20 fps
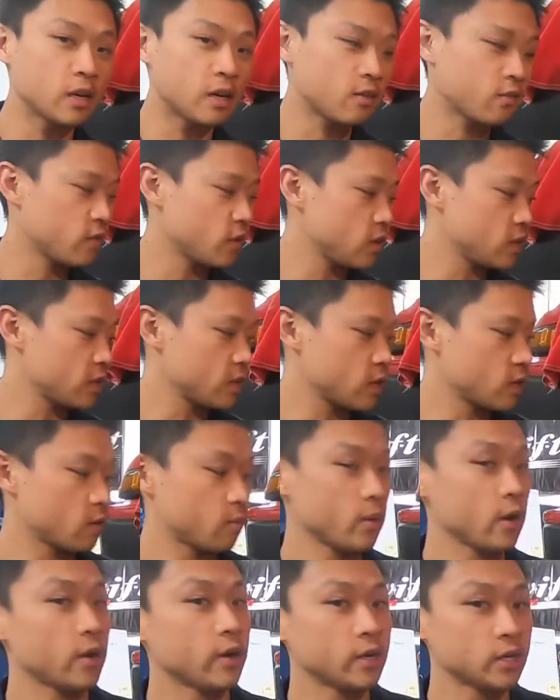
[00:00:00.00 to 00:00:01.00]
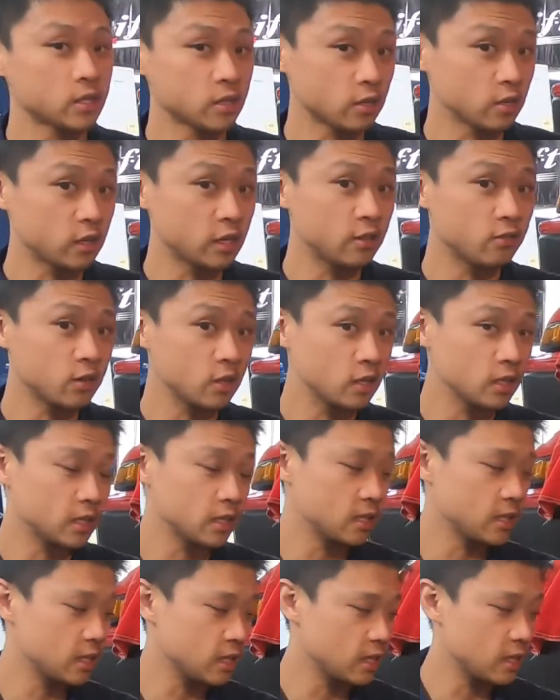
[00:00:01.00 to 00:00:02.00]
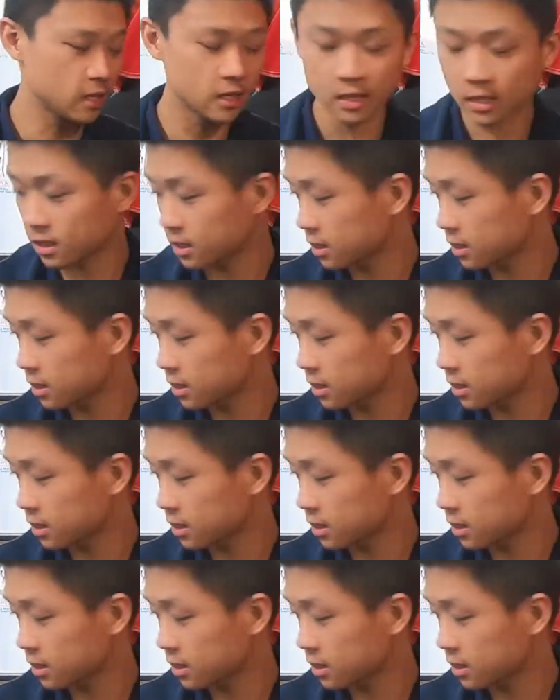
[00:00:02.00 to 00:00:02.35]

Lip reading: confident that our bearings are evenly seated.